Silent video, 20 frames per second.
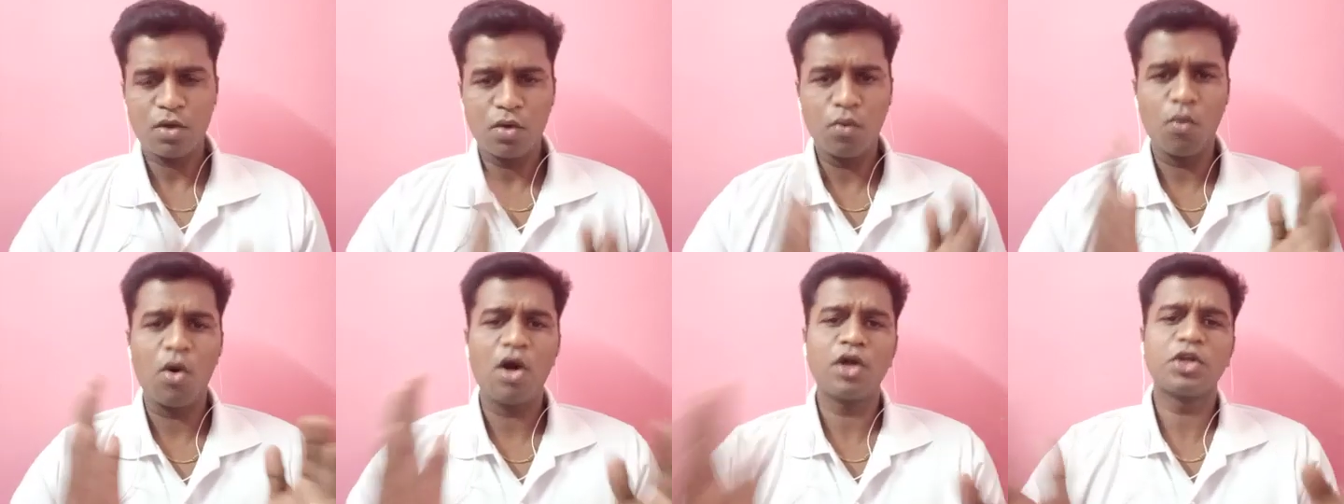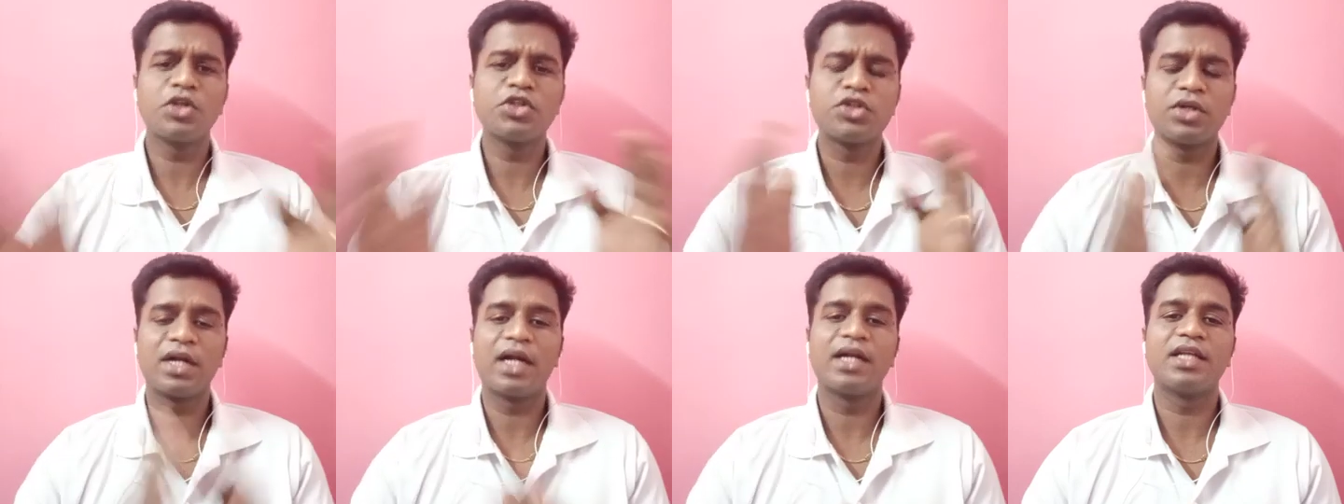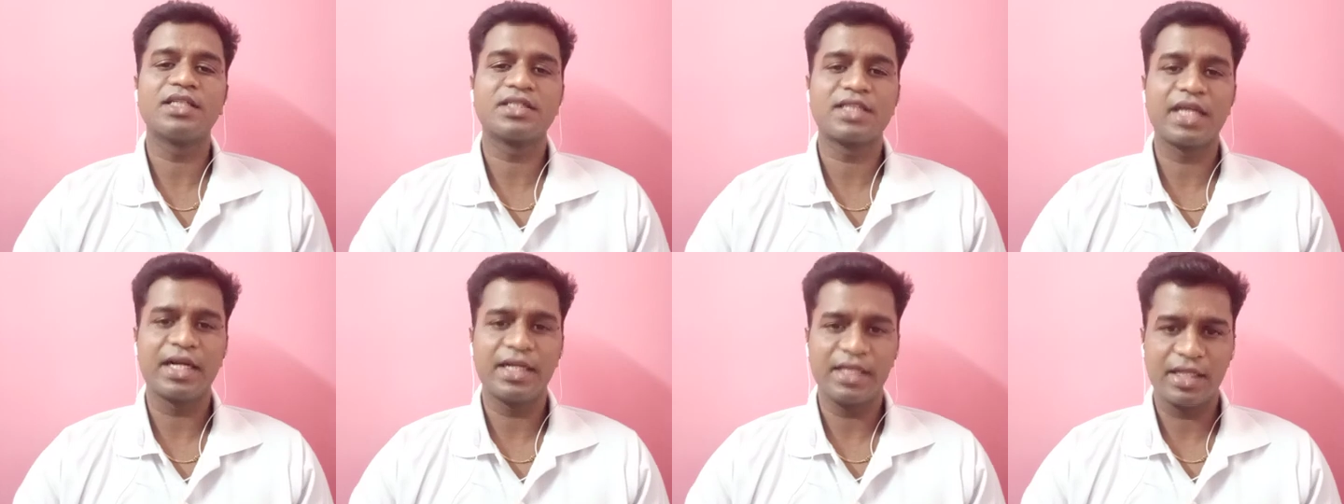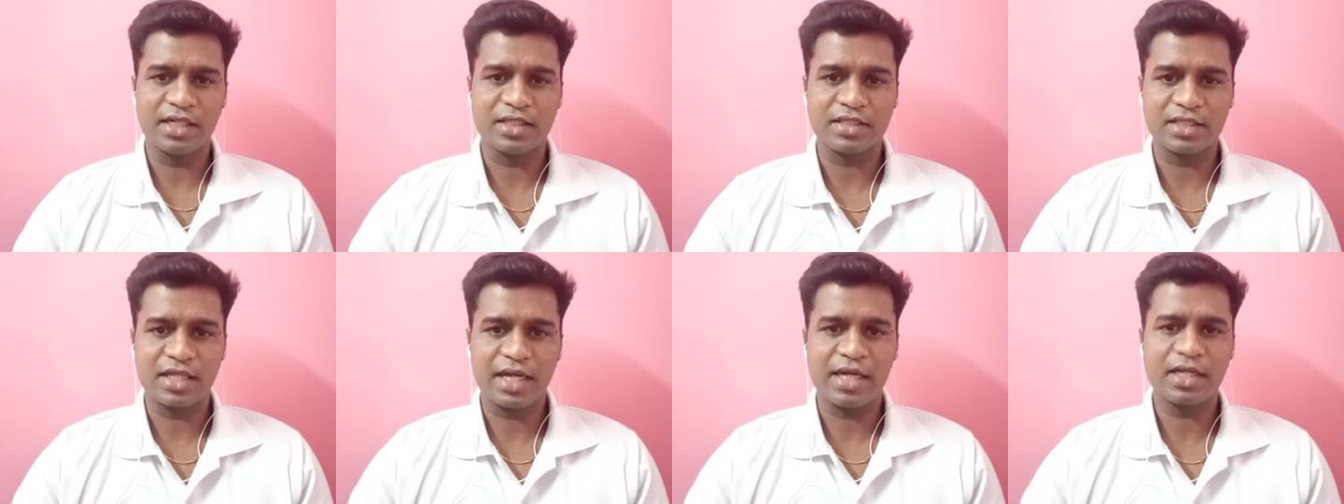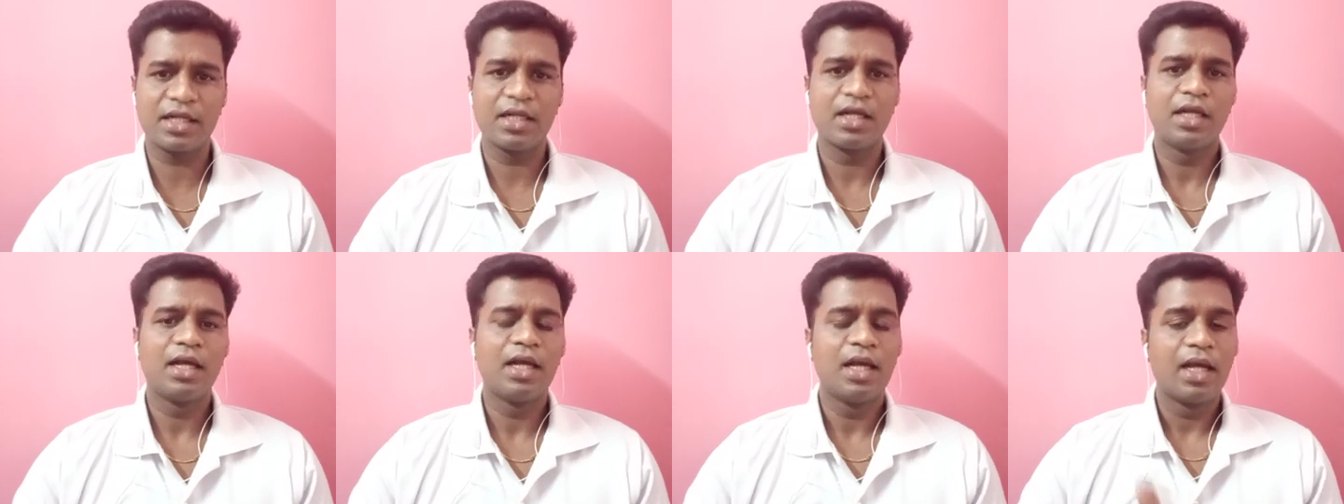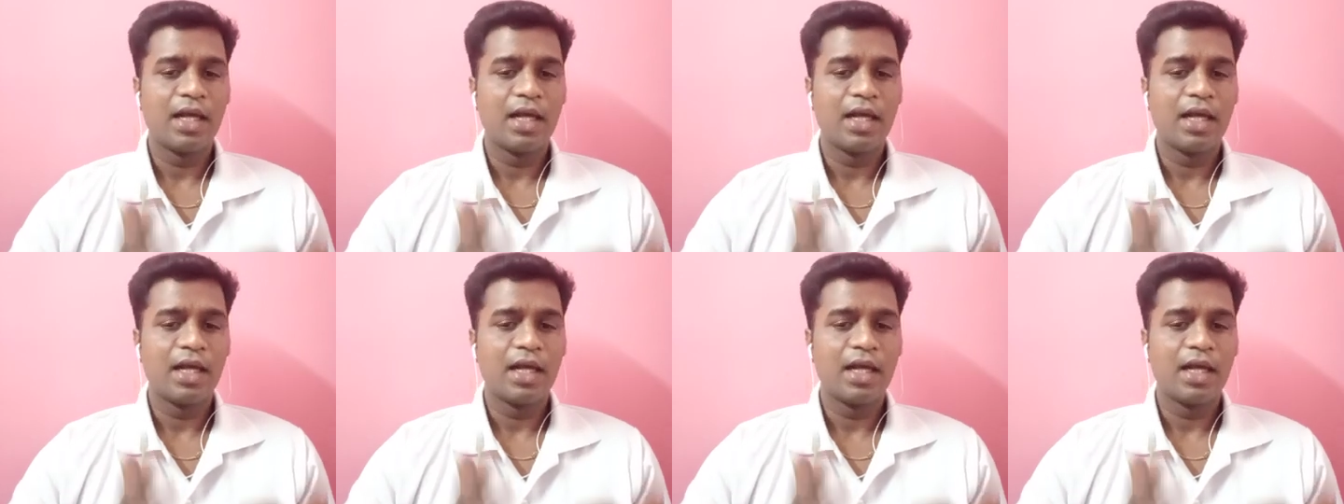What you should understand here is that